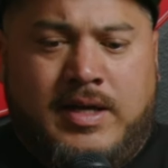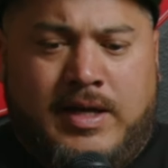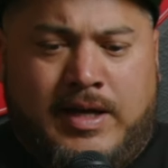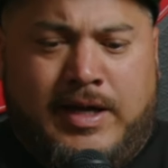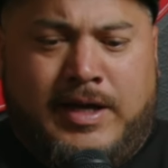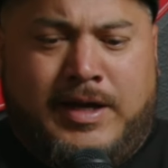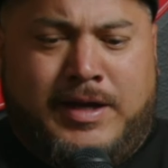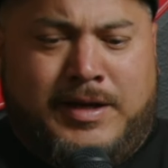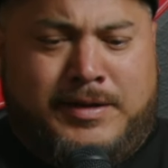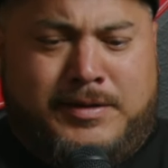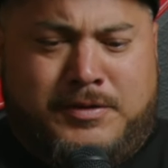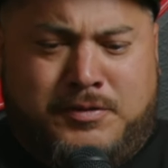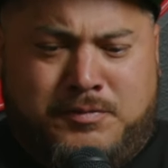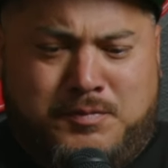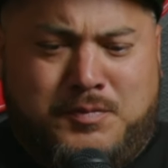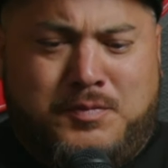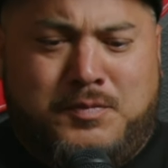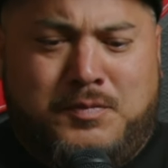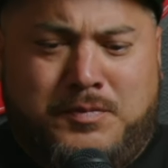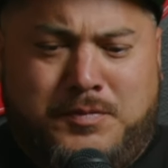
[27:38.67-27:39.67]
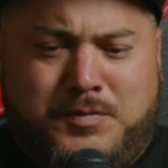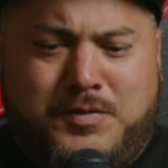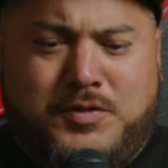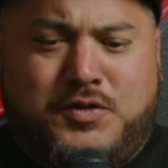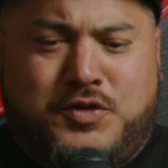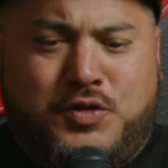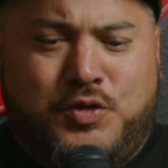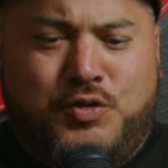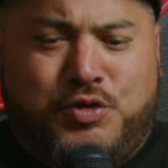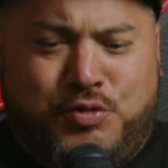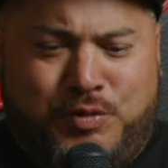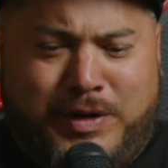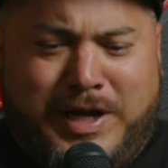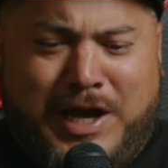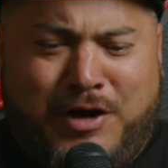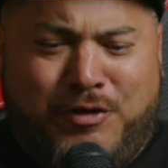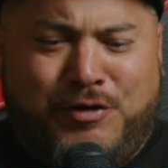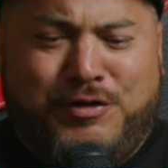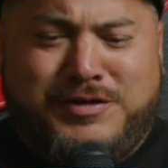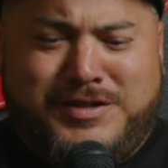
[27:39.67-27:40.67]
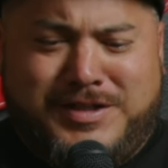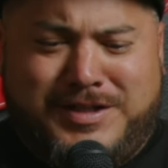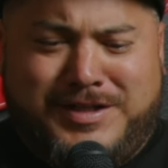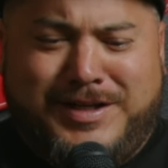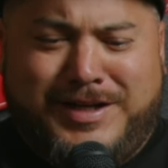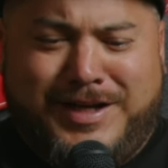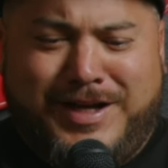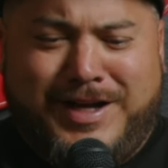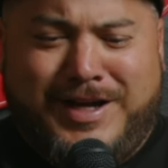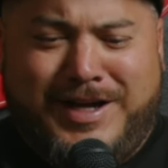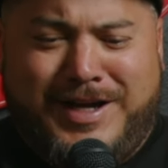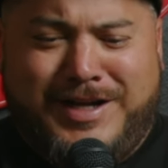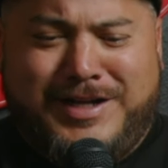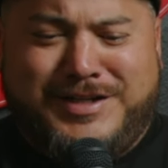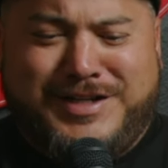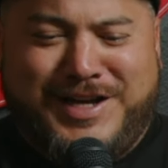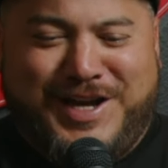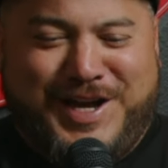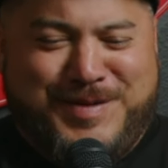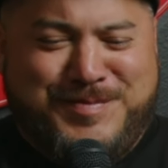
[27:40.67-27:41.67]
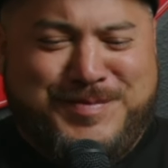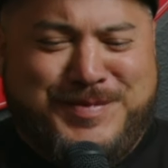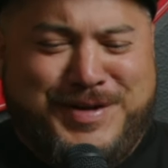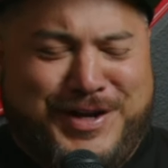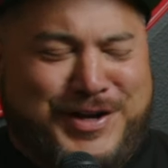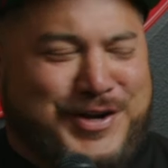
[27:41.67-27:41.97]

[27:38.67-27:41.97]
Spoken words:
2-3 hours at a time,